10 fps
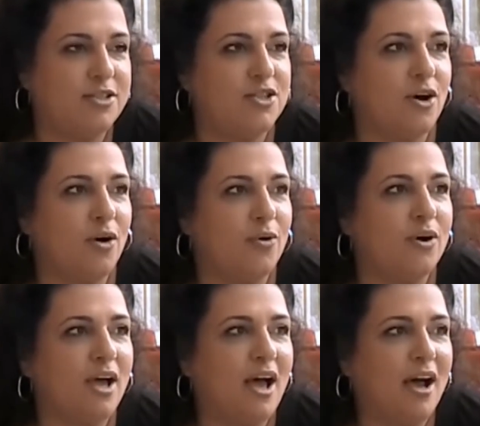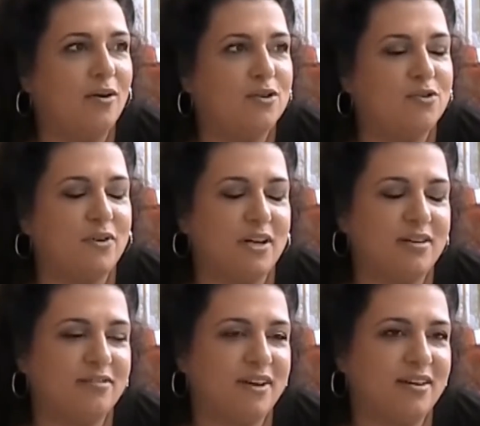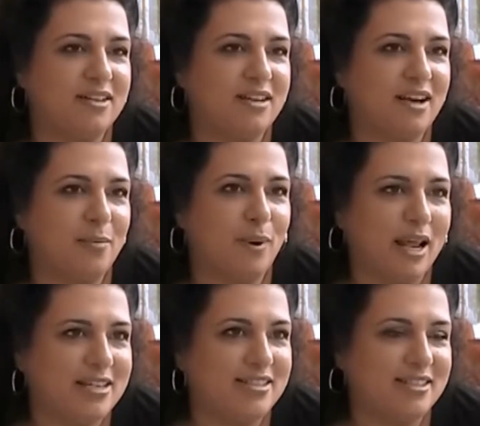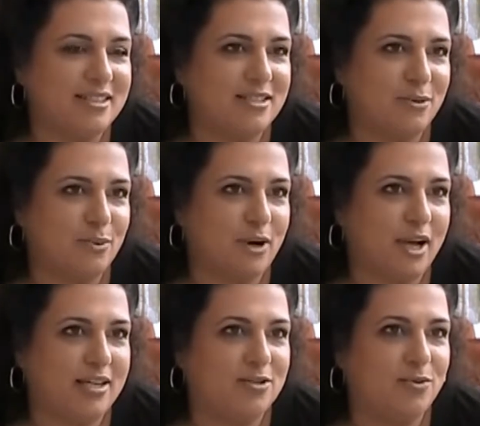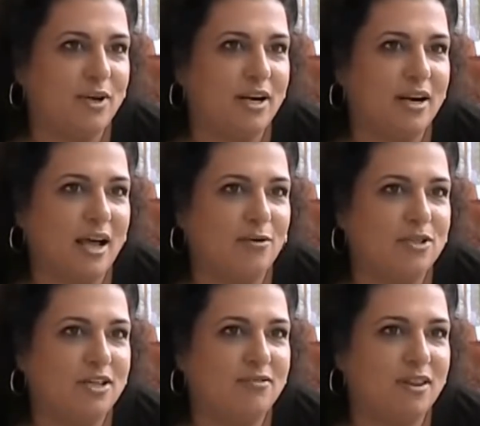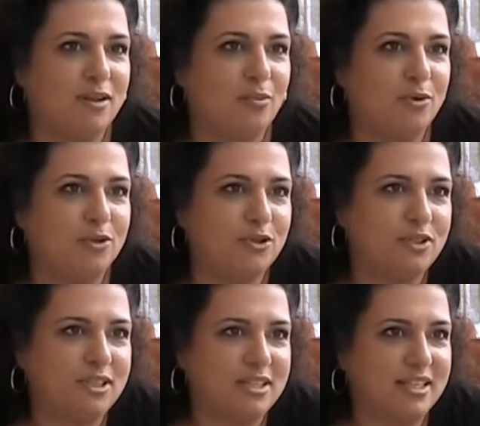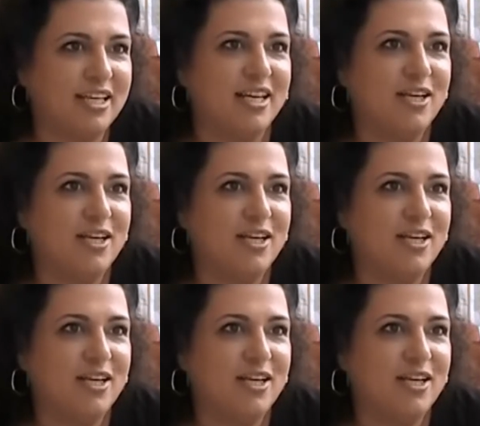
So I was very, very pleasantly surprised when I was given the opportunity